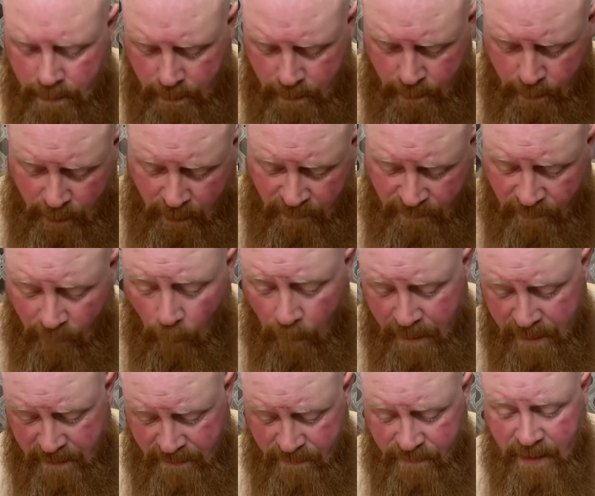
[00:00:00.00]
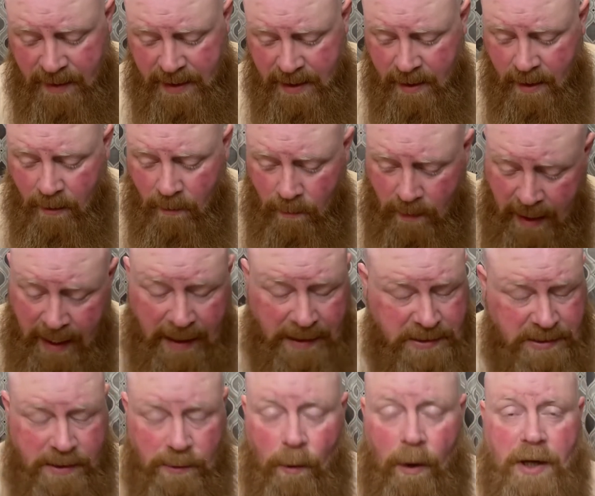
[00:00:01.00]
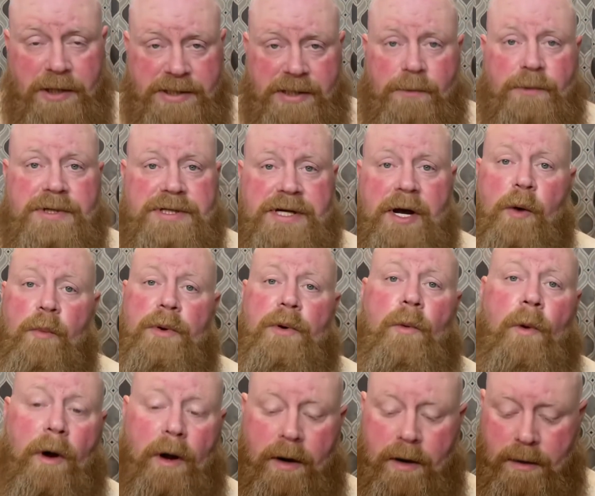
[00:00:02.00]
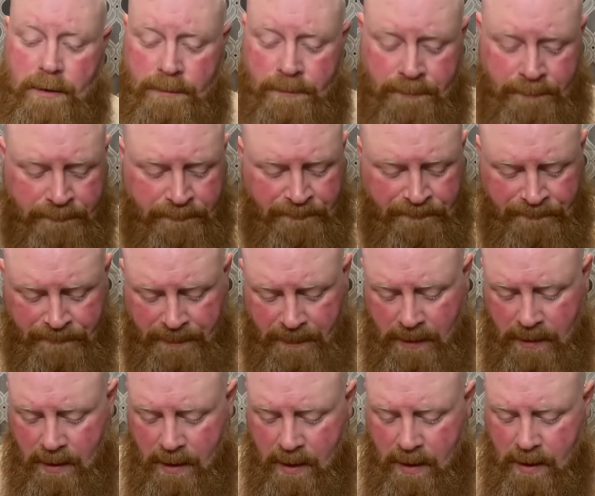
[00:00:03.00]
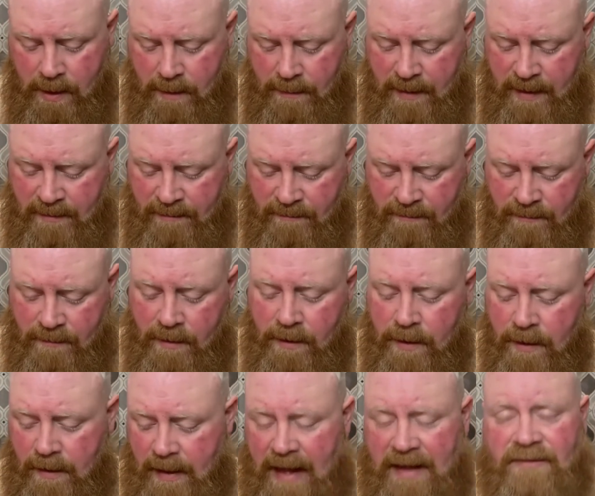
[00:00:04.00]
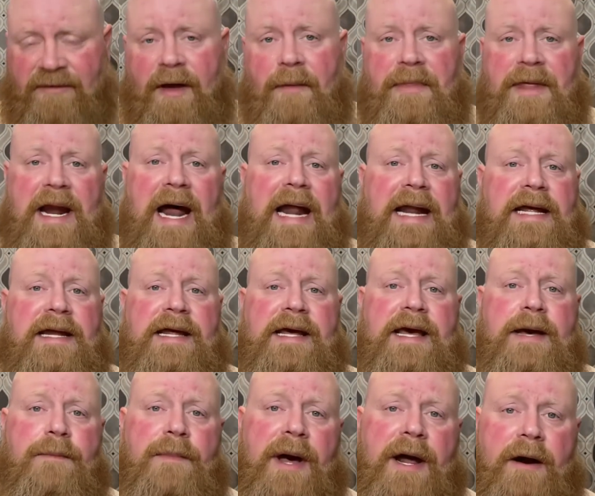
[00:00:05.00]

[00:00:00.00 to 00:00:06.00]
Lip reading: before this video. I actually washed it with soap and water. That's something I need to get better